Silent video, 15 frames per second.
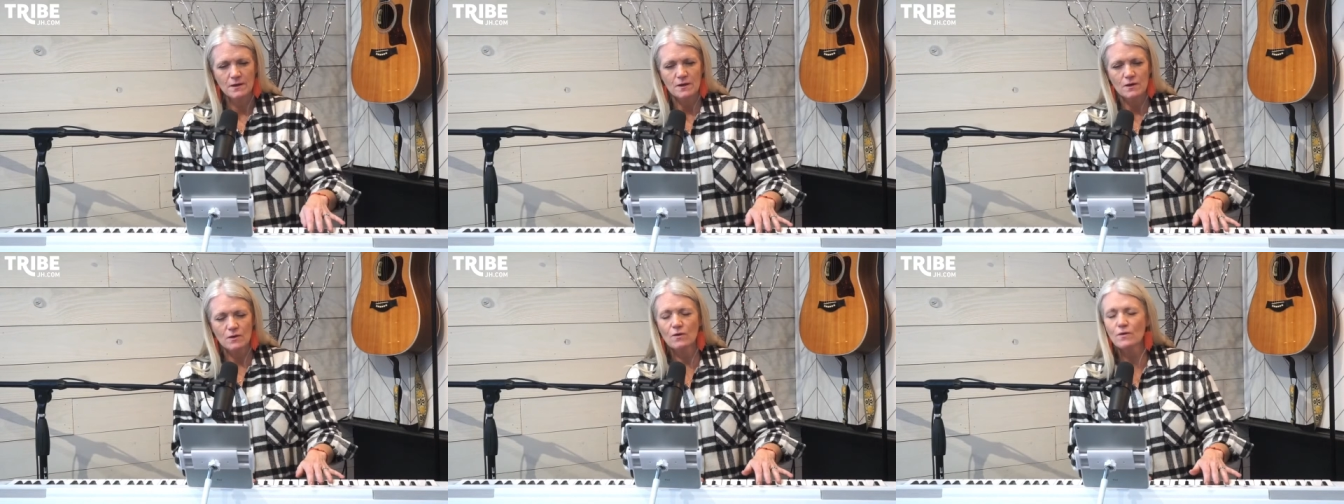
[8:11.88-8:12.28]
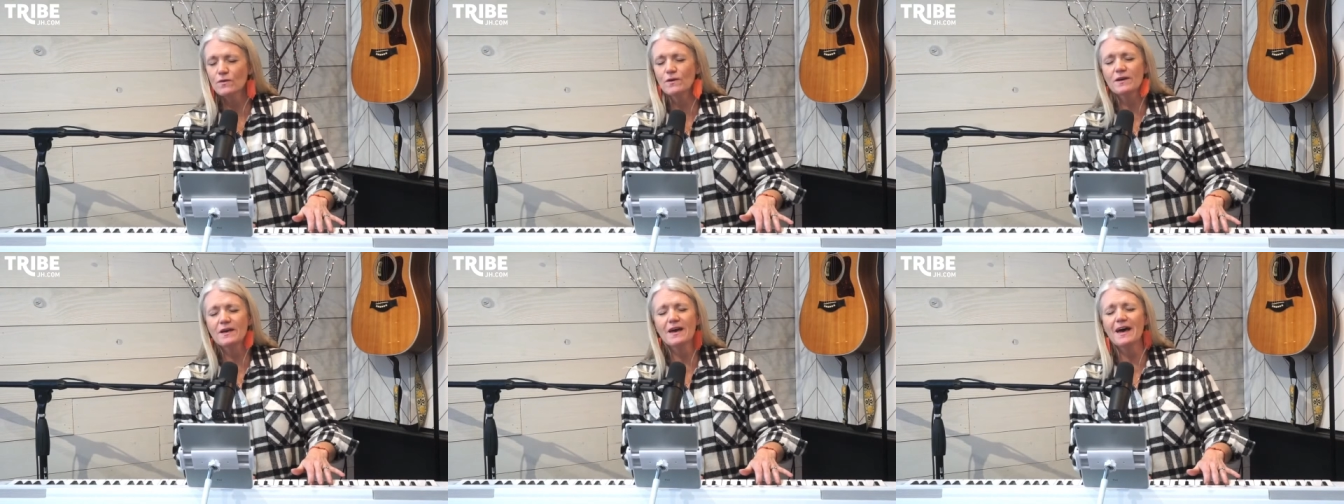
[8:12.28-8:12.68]
You're
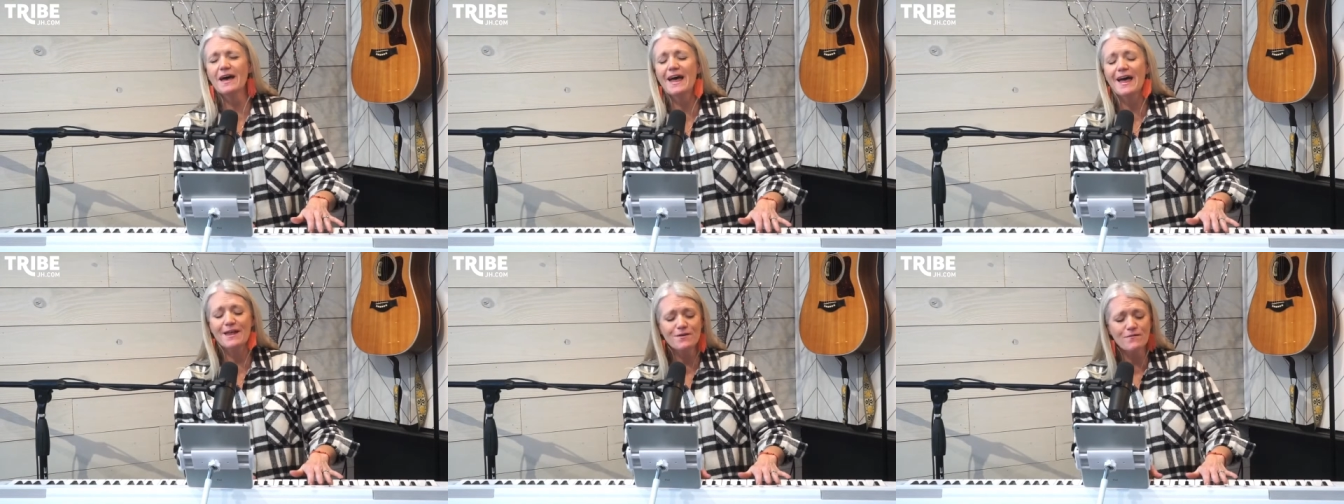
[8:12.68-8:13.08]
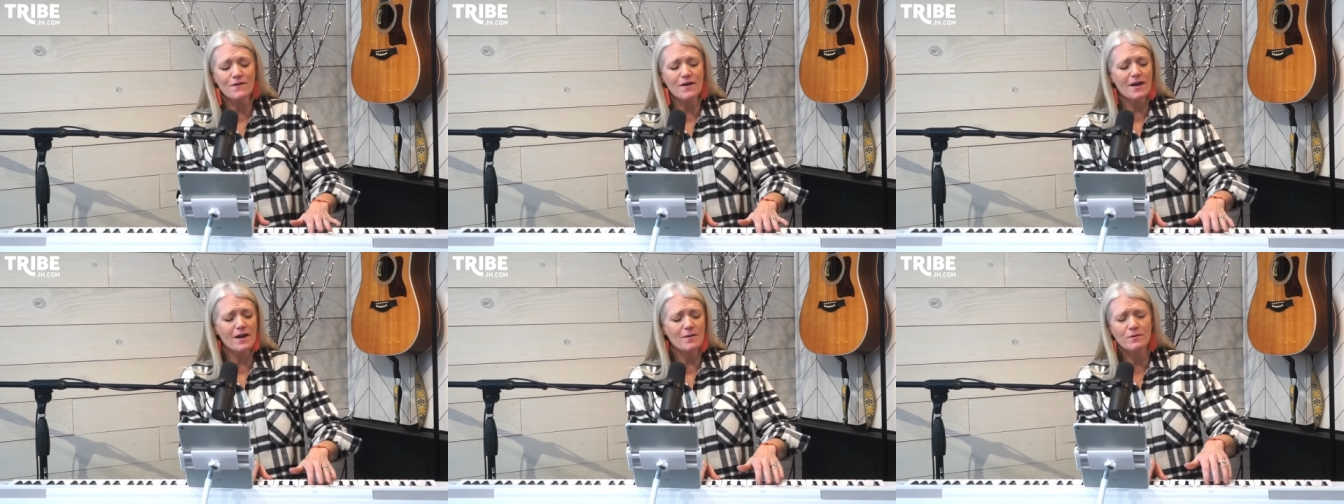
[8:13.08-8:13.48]
the God of
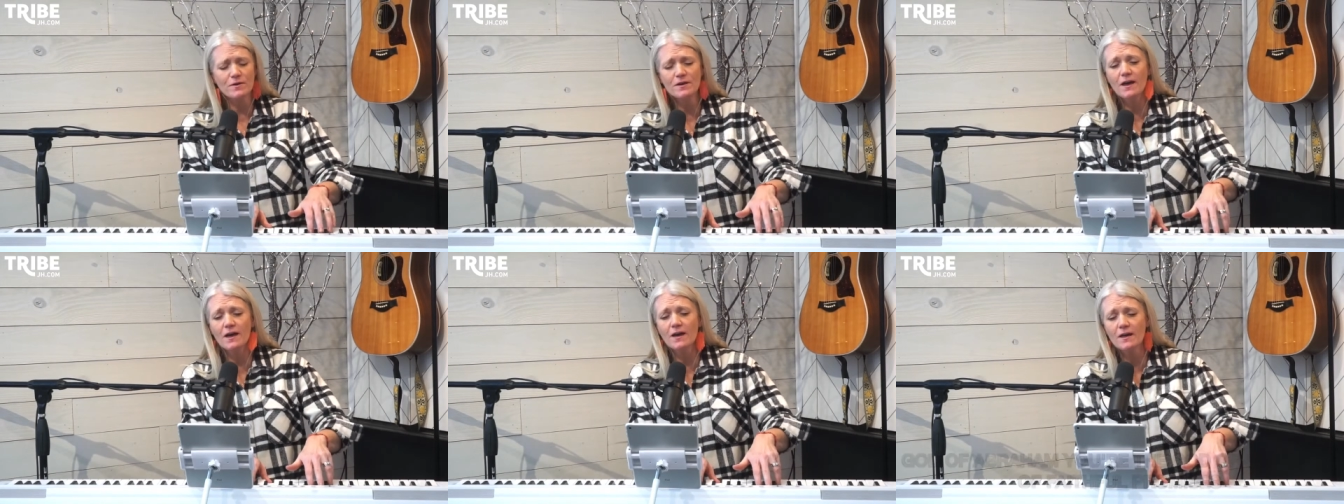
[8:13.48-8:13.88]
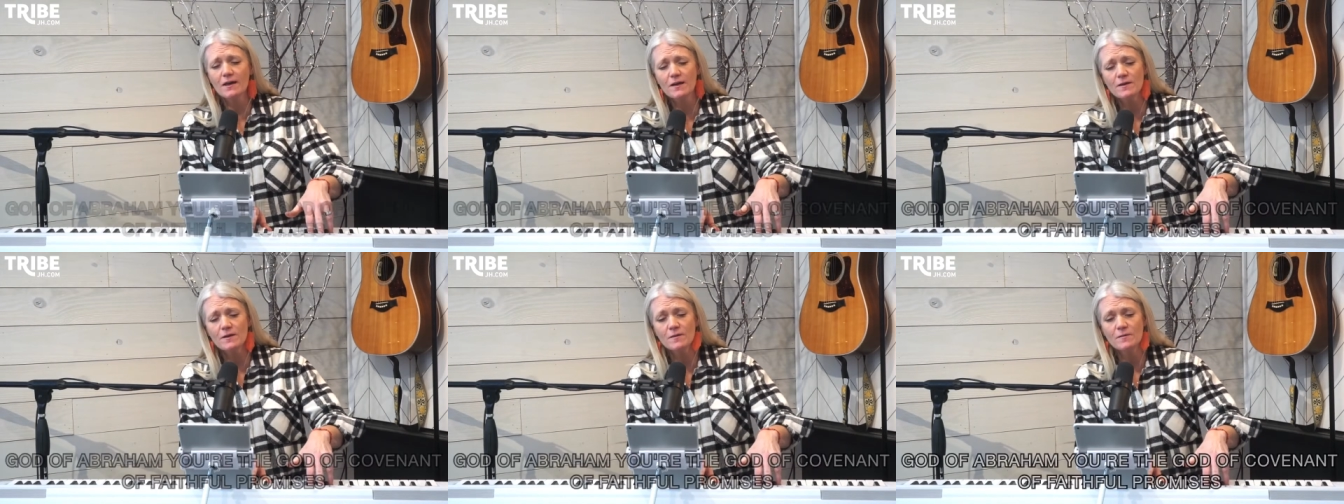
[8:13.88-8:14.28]

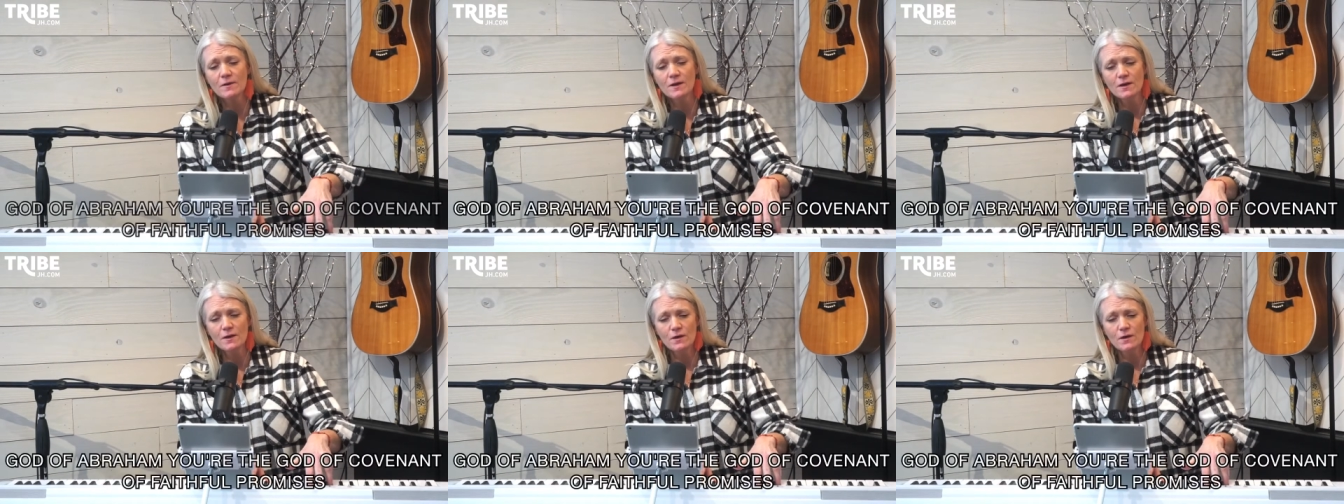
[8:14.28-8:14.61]
Abraham,